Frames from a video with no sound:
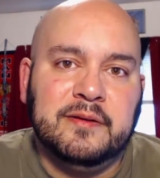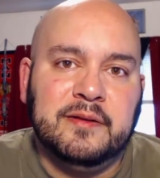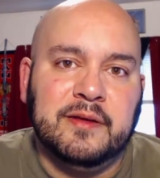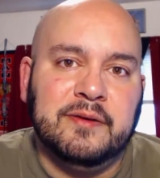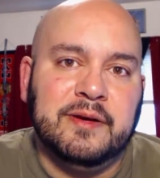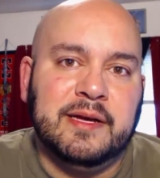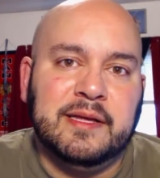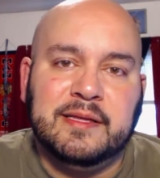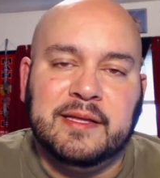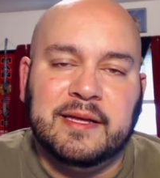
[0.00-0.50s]

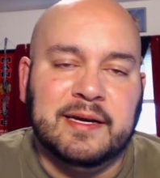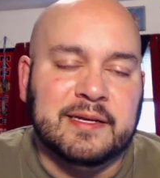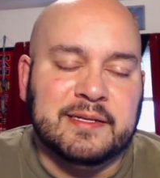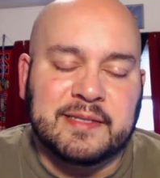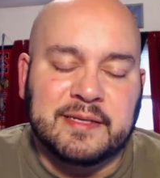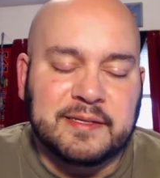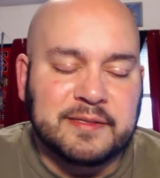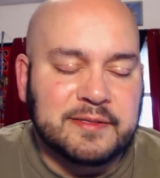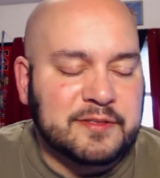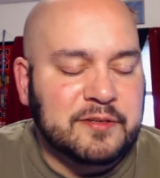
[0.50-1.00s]
No, like I
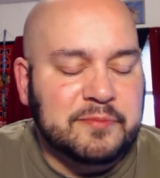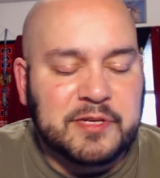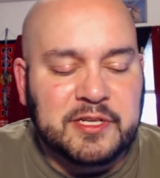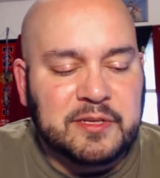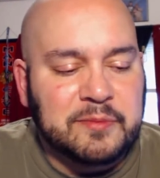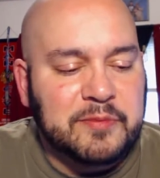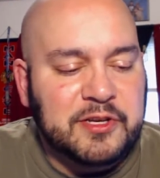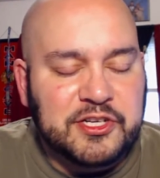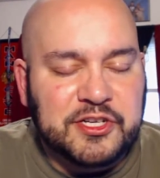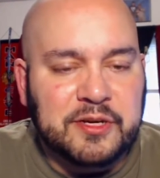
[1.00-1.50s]
said,
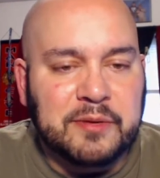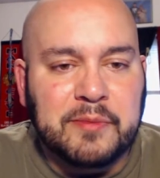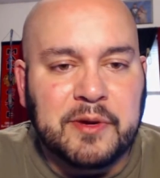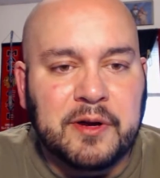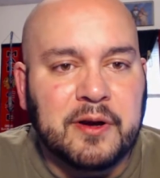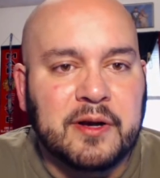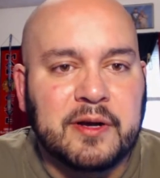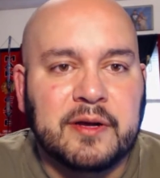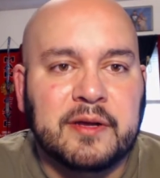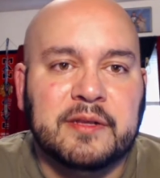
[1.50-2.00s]
stupid WGN
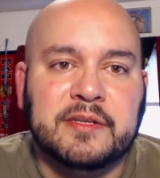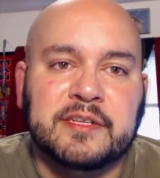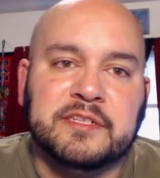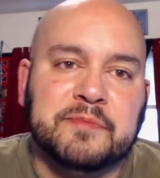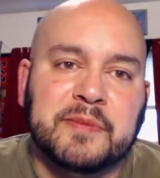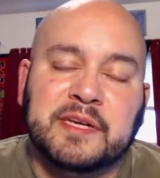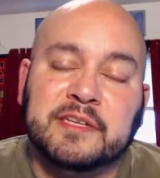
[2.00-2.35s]
America just